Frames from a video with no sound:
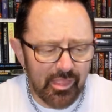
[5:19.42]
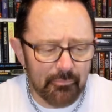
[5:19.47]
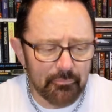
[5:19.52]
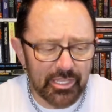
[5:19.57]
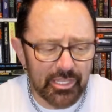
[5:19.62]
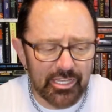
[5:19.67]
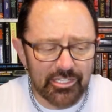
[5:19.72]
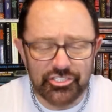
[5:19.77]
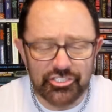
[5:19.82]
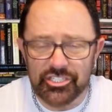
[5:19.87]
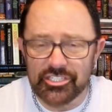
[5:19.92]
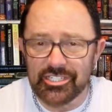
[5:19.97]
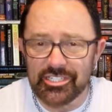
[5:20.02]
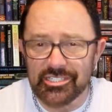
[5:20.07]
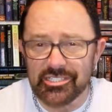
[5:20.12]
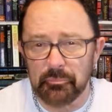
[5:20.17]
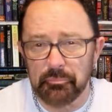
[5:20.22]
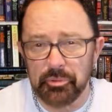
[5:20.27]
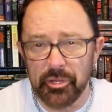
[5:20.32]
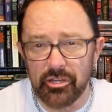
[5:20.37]
because she
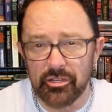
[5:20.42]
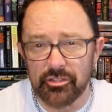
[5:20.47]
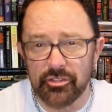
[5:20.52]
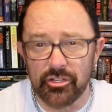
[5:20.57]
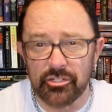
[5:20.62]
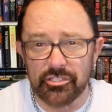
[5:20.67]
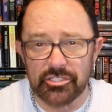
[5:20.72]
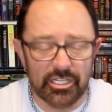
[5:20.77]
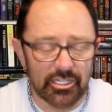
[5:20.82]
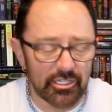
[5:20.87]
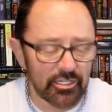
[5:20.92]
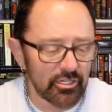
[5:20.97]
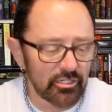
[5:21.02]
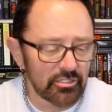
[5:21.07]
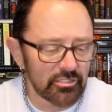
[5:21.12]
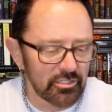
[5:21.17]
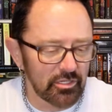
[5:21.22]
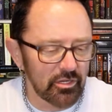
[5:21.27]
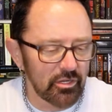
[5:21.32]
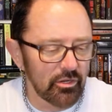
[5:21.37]
disappeared 13
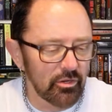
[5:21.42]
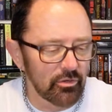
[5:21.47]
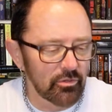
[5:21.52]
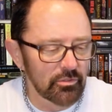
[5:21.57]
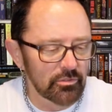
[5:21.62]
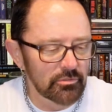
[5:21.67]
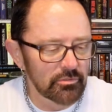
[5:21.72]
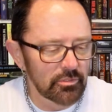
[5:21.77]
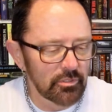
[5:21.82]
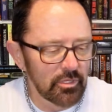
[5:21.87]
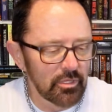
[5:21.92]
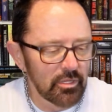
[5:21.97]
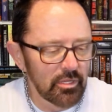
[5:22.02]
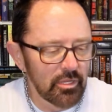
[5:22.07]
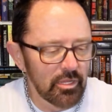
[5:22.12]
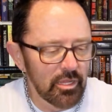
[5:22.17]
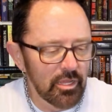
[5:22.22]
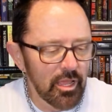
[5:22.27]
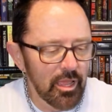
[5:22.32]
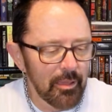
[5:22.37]
years ago.
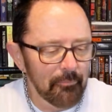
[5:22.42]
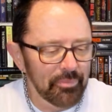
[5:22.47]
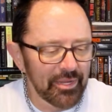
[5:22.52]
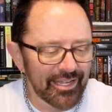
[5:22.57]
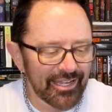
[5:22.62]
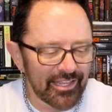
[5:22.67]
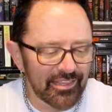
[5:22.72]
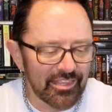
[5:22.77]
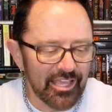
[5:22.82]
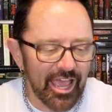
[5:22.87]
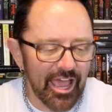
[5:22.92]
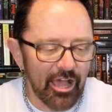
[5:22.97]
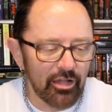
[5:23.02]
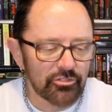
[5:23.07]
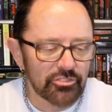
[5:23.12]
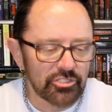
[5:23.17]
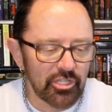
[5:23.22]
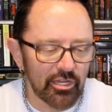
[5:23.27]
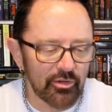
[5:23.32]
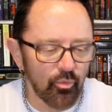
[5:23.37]
Beneath the
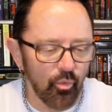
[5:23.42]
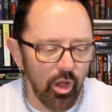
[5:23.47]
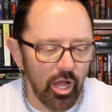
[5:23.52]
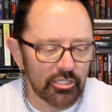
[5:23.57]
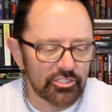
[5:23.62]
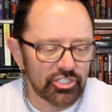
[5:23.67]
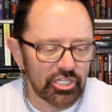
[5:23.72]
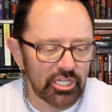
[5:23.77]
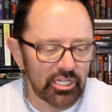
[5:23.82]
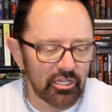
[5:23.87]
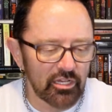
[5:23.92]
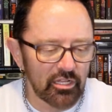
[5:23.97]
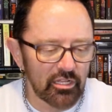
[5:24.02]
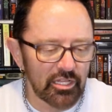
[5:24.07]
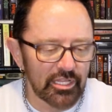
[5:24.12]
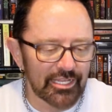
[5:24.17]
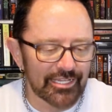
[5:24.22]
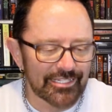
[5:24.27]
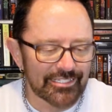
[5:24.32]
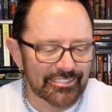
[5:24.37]
house on Watch
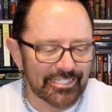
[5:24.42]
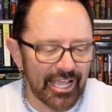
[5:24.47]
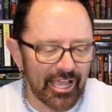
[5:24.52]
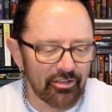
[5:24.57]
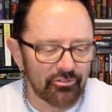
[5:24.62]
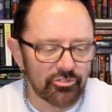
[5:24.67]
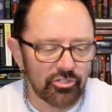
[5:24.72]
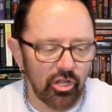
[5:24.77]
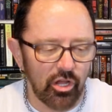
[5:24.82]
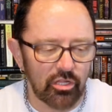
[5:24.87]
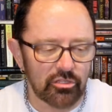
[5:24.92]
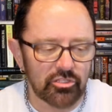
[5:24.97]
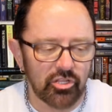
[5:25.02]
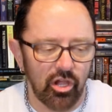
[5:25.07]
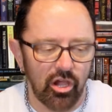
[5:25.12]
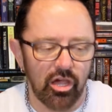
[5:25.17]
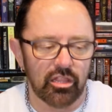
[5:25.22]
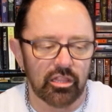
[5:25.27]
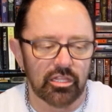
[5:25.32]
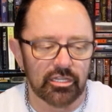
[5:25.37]
Hill, in a town called
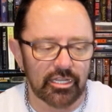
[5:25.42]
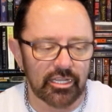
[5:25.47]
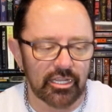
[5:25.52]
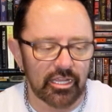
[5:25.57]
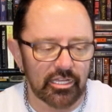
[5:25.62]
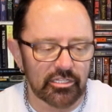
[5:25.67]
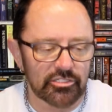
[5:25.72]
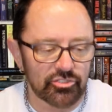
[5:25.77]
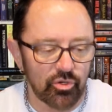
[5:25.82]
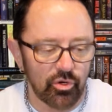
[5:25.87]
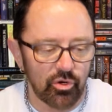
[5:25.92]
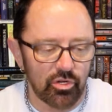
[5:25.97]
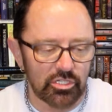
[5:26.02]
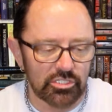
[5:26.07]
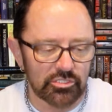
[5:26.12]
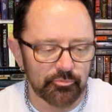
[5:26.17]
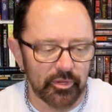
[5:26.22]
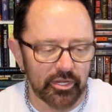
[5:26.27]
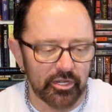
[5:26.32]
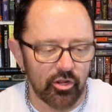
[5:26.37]
Colony, a door
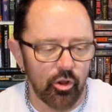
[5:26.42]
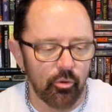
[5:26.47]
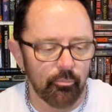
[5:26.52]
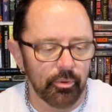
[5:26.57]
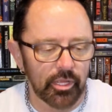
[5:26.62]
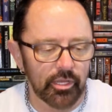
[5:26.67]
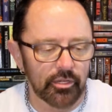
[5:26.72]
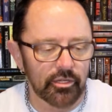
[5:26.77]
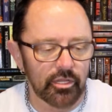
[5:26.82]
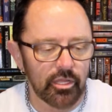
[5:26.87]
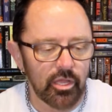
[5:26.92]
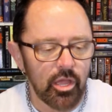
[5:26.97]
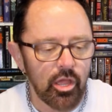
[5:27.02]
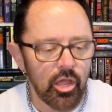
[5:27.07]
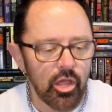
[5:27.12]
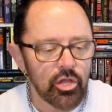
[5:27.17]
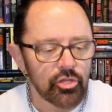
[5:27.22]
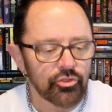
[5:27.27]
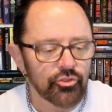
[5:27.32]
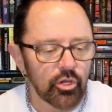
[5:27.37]
has been opened.
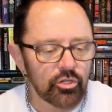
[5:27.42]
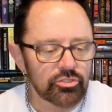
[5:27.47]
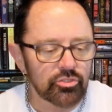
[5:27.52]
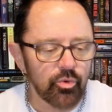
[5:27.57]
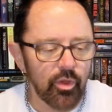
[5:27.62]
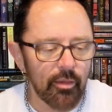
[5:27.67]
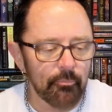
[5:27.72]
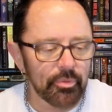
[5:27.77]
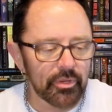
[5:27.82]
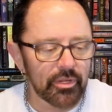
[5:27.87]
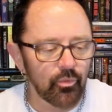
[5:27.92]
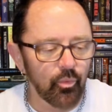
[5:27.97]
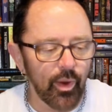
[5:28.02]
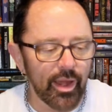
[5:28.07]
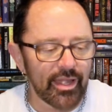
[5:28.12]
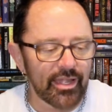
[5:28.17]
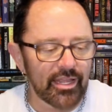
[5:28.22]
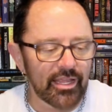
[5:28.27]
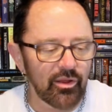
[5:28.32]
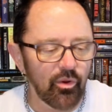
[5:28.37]
Those who have been
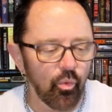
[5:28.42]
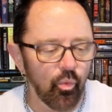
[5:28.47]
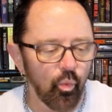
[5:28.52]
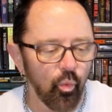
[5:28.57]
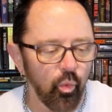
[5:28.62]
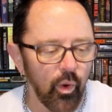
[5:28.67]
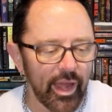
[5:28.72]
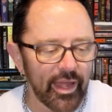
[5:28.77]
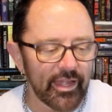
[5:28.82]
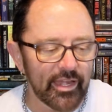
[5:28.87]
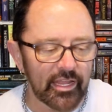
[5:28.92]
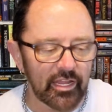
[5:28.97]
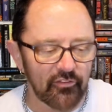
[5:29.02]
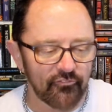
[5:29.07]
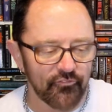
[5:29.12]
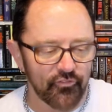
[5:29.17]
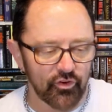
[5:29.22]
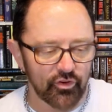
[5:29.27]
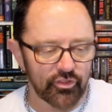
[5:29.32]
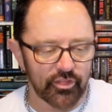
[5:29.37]
waiting
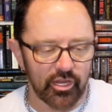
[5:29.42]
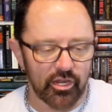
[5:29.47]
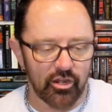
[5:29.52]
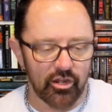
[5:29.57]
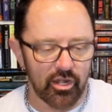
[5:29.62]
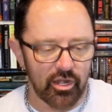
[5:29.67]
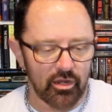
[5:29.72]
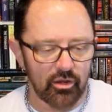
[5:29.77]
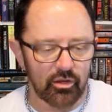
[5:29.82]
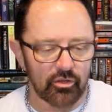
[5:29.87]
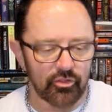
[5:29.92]
for their